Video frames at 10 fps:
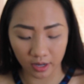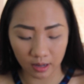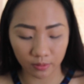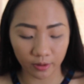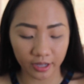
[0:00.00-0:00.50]

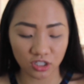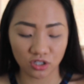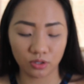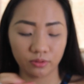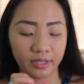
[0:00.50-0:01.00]
I'm going to
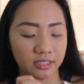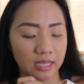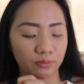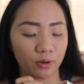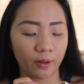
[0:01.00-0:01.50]
do is
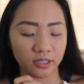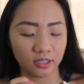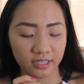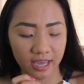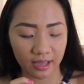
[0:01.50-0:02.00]
I'm going to
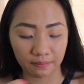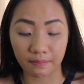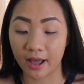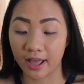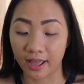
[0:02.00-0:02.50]
take
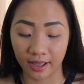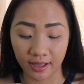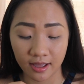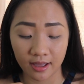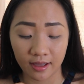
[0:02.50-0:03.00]
my
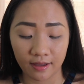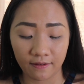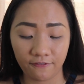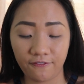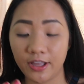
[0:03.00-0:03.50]

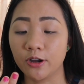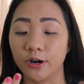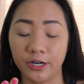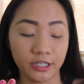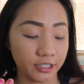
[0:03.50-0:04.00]

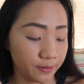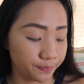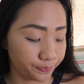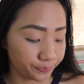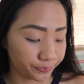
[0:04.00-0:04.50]
fingers
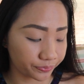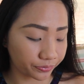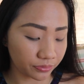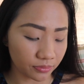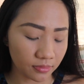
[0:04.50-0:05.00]

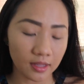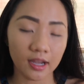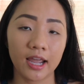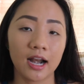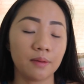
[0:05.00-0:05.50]

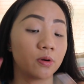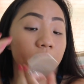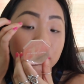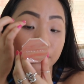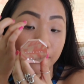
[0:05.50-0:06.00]
and I'm
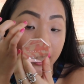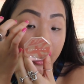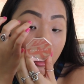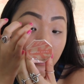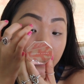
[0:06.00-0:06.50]
going to apply
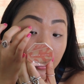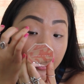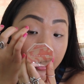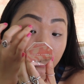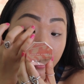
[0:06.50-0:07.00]
it on my
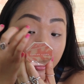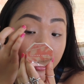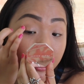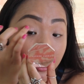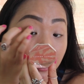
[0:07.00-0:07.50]
lid right
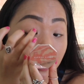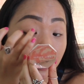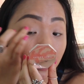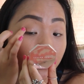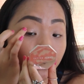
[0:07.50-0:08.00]
here
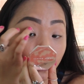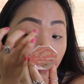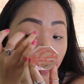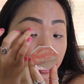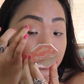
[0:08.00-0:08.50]

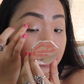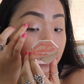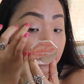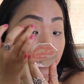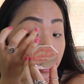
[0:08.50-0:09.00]
for
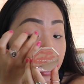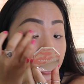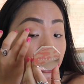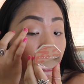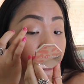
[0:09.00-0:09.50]
some
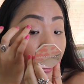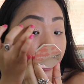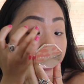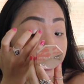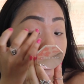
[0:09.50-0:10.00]

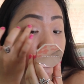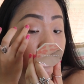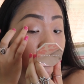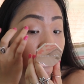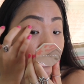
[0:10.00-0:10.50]
shyness
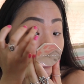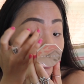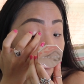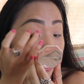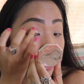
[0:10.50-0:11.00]

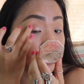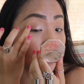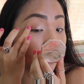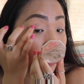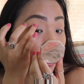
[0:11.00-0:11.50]
and
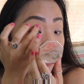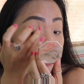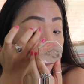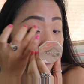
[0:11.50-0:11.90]
some color.